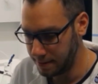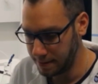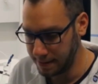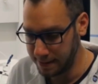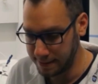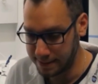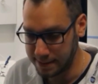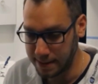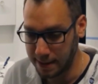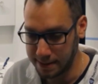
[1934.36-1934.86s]

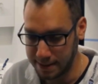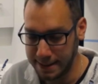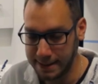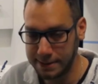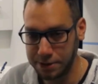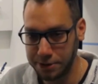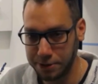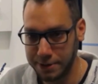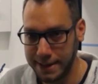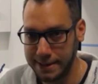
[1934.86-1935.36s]
It's got an
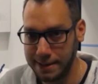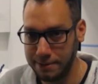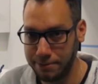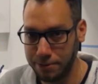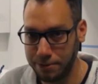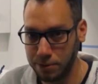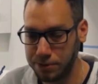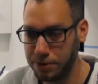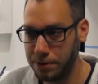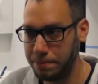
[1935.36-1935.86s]
integrated
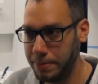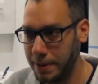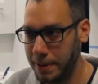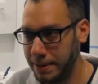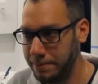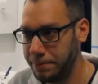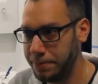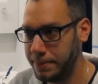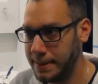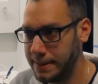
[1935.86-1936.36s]
water
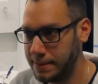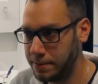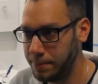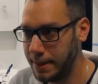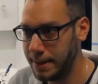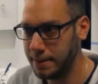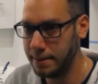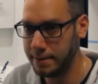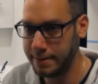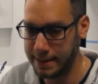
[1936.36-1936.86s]
pump as
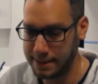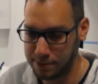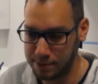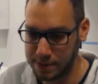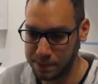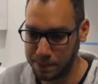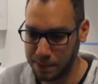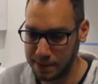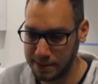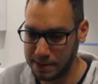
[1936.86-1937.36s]
well that's
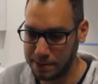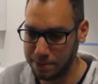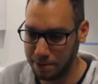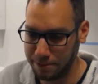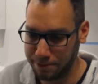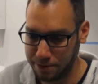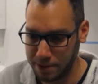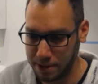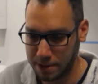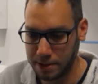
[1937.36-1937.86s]

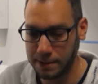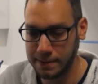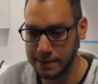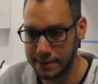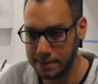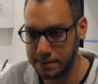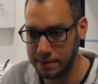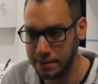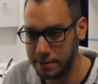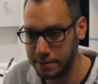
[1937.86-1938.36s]
responsible for the
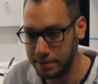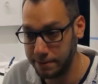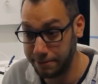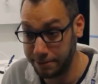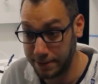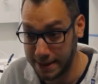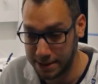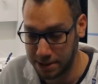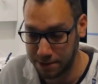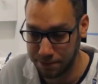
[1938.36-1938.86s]
constant
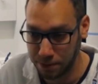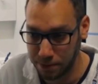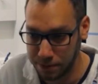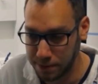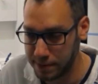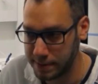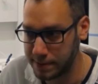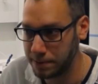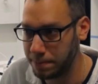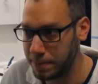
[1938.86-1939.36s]
fresh
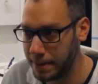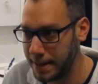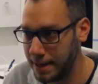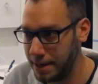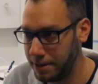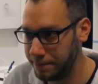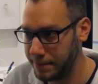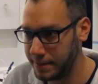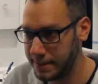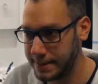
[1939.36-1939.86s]
water supply
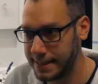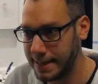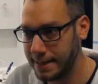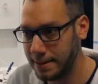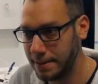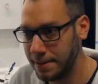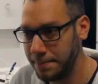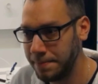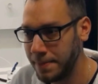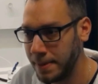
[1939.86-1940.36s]
of the
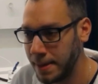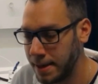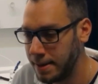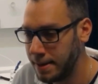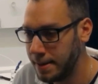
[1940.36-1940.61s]
cell.